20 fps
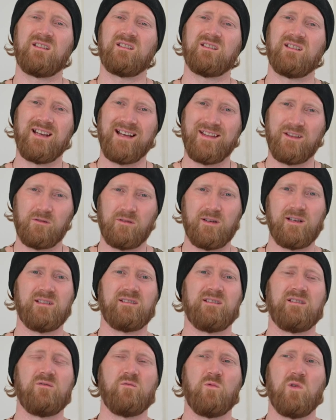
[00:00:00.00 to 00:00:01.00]
is another
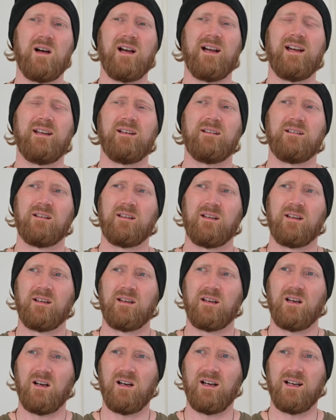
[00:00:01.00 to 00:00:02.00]
reason why
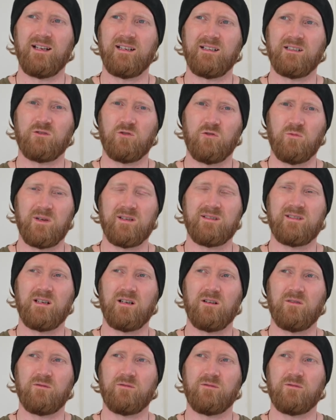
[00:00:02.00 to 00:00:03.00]
I call
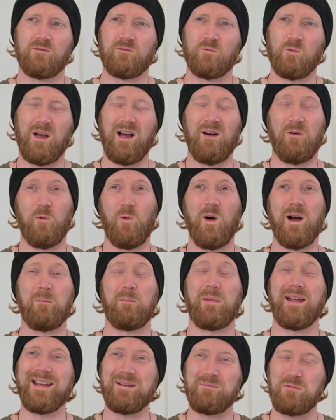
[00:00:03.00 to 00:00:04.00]
myself, why
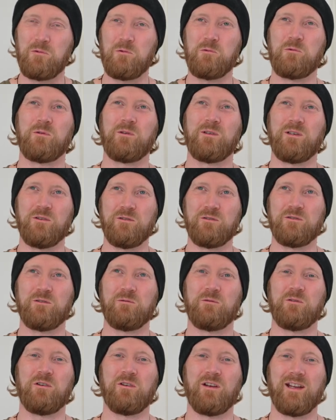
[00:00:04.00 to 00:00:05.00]
people use the
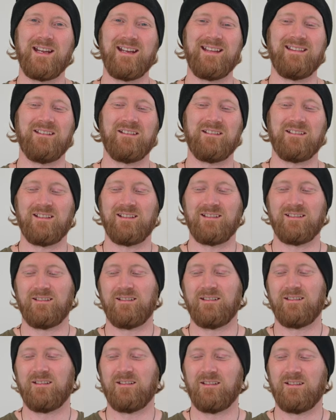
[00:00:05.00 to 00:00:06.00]
word heathen,
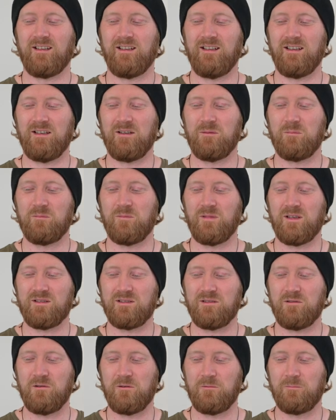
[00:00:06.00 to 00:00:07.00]
and
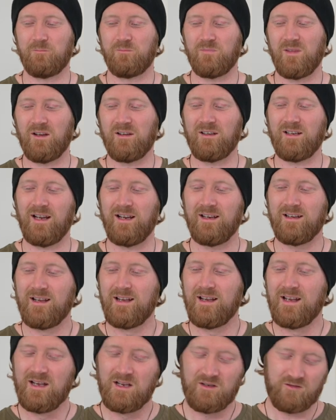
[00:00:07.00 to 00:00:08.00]
so on. Okay,
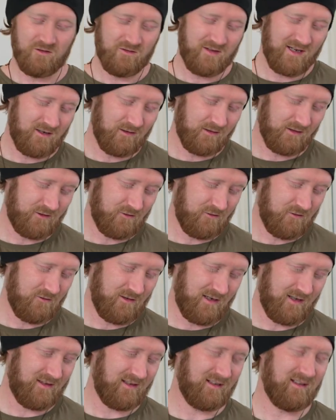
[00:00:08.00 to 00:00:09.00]
so that'll do.
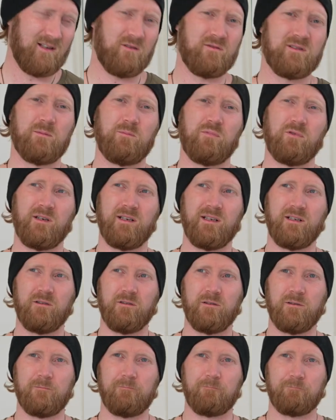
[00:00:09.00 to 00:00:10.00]
I think that was a pretty
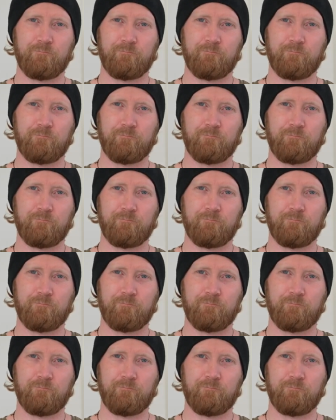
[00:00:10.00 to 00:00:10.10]
good